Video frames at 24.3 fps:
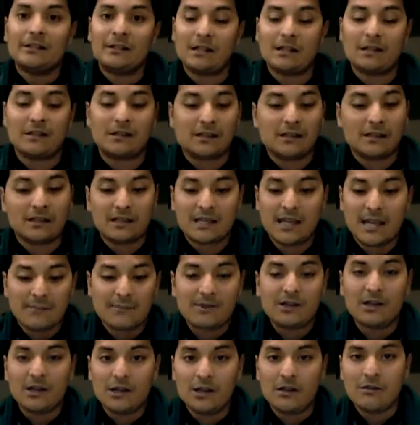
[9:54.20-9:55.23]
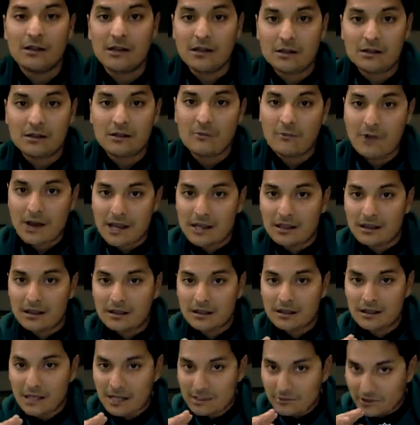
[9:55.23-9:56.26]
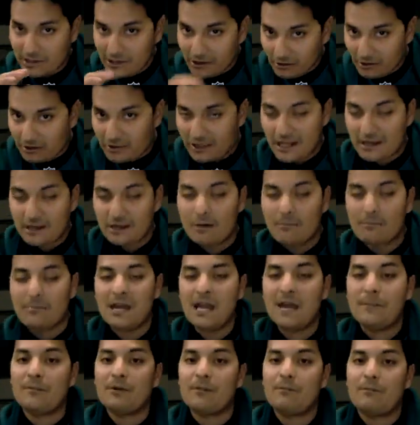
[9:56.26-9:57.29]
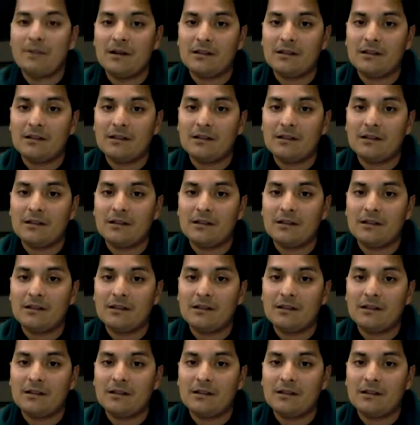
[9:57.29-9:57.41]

This game could go either way. That's what it looks like on paper,